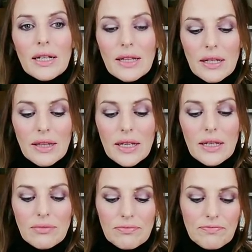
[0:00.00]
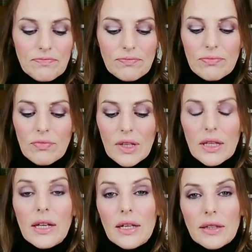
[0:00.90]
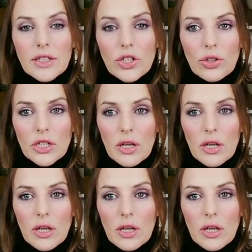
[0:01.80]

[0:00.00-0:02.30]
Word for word: that they took an